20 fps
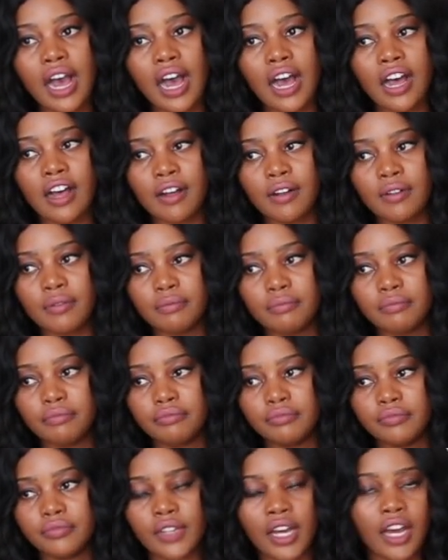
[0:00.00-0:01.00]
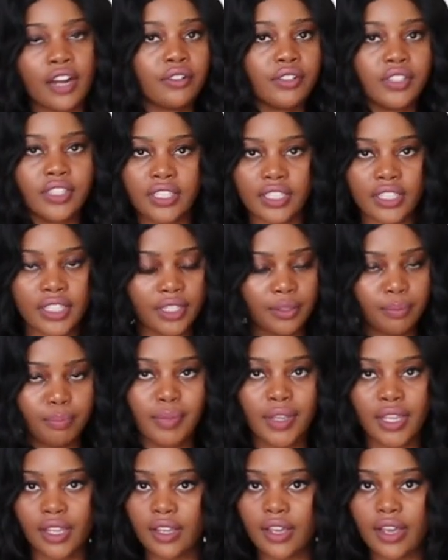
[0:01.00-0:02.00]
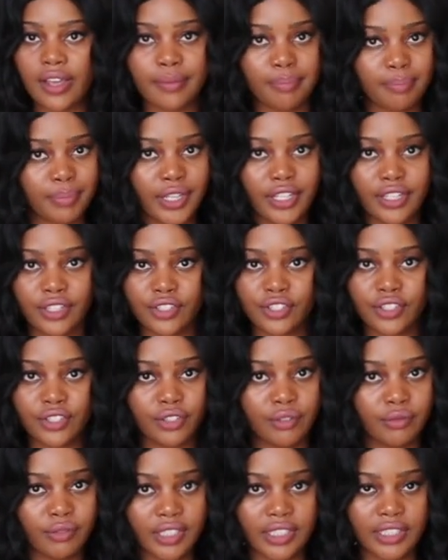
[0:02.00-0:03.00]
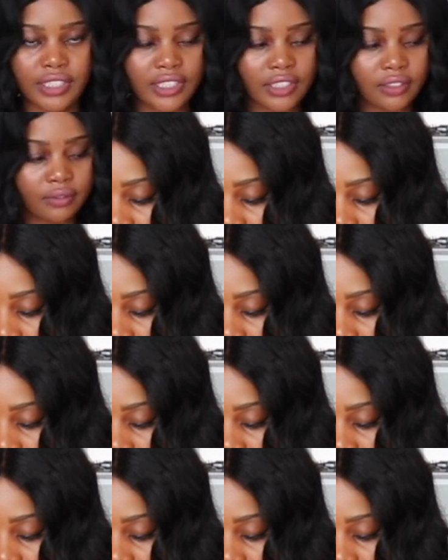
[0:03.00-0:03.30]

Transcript: I don't see it being a big issue really.